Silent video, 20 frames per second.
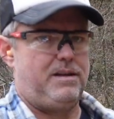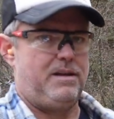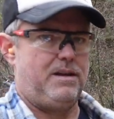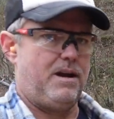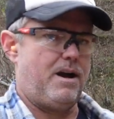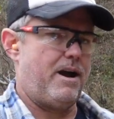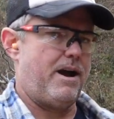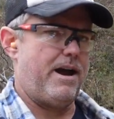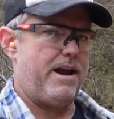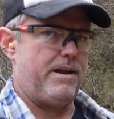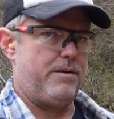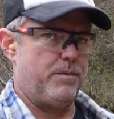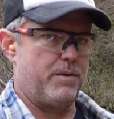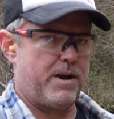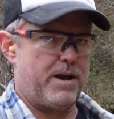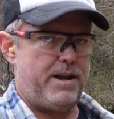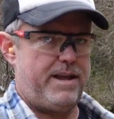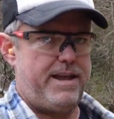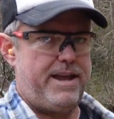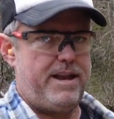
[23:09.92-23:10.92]
All right, we're
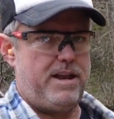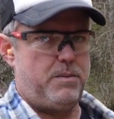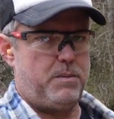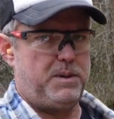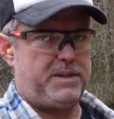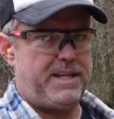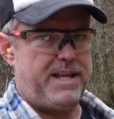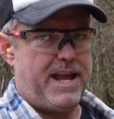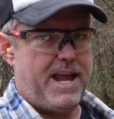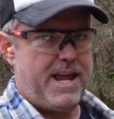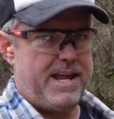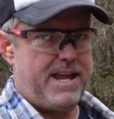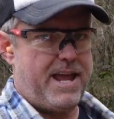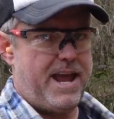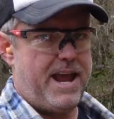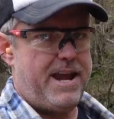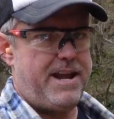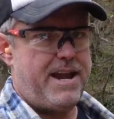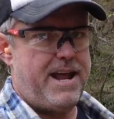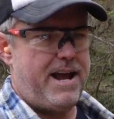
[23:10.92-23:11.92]
gonna hit it with the
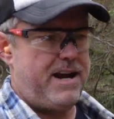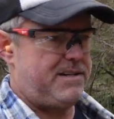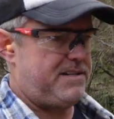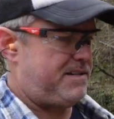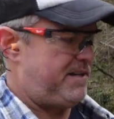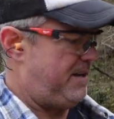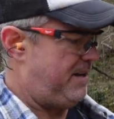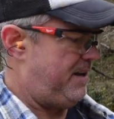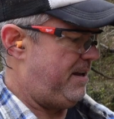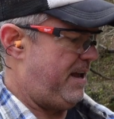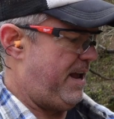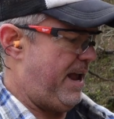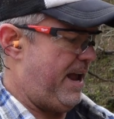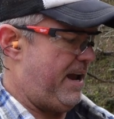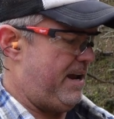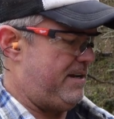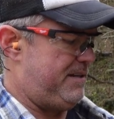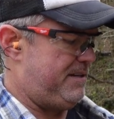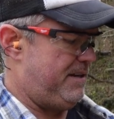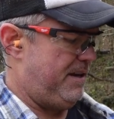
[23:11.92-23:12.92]
AK next,
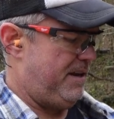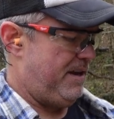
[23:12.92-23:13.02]
and